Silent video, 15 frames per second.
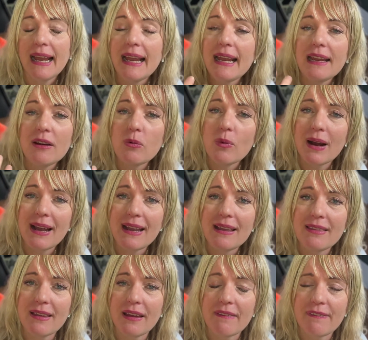in a way
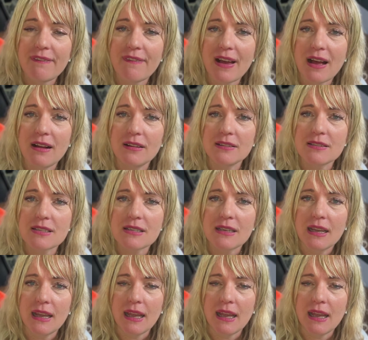that felt